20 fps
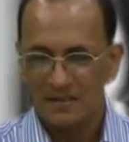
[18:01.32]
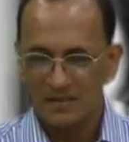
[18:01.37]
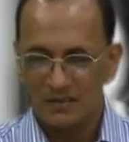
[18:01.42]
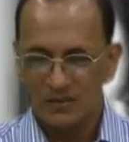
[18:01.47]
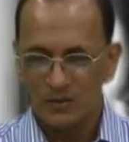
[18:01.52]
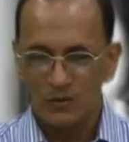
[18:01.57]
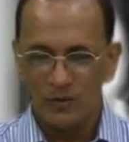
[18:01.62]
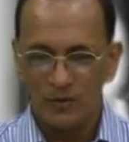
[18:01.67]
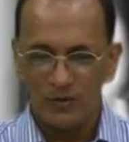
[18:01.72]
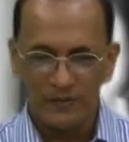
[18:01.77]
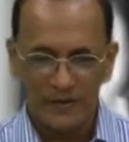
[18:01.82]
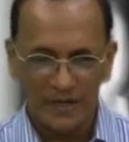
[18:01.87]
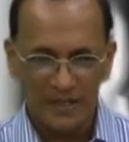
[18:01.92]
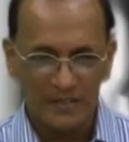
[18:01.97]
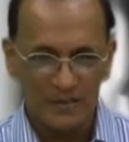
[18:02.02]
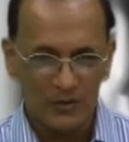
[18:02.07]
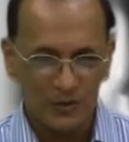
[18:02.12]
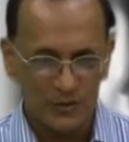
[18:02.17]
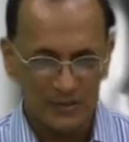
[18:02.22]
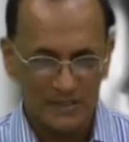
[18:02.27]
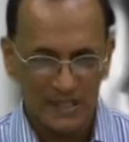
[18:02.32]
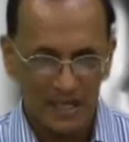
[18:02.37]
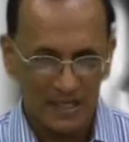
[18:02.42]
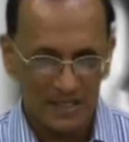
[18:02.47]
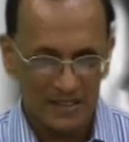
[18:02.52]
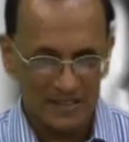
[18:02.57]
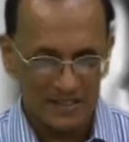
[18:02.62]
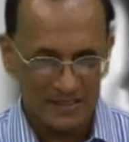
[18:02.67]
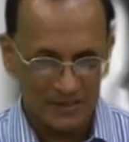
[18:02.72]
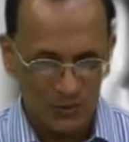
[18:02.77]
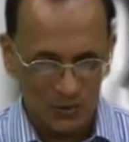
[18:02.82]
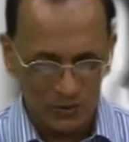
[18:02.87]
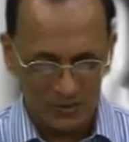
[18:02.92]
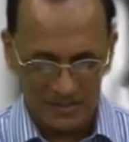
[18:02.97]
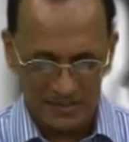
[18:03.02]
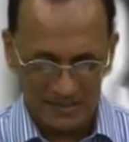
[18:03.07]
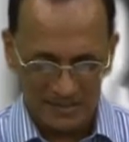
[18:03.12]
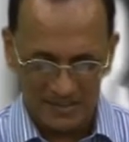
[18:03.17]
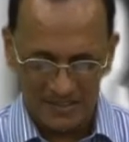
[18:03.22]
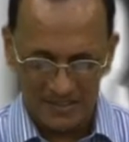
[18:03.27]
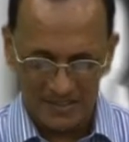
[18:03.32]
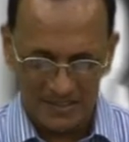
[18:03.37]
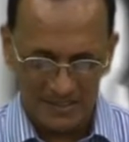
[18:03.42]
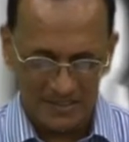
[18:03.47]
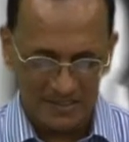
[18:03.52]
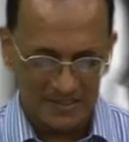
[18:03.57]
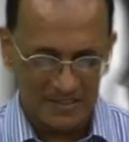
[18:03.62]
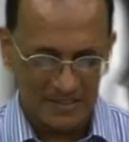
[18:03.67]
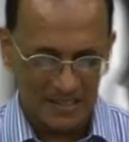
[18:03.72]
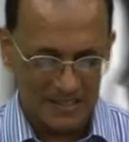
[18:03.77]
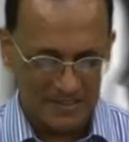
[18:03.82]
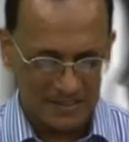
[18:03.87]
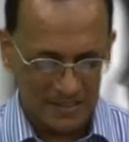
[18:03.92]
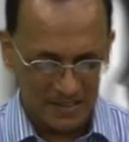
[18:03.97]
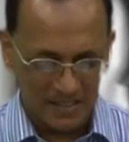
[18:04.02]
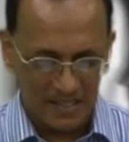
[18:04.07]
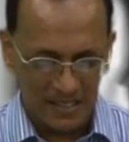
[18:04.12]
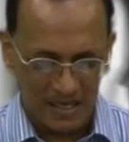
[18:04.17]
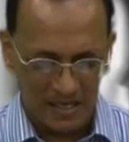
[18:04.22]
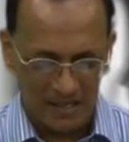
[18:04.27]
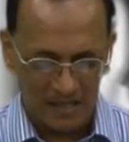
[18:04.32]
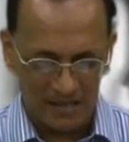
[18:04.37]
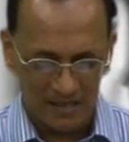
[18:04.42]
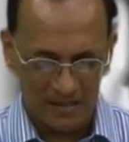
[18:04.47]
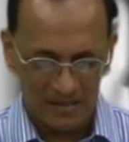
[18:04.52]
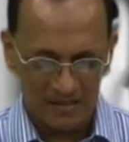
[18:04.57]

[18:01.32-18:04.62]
You will find your child is not interested in it as a car.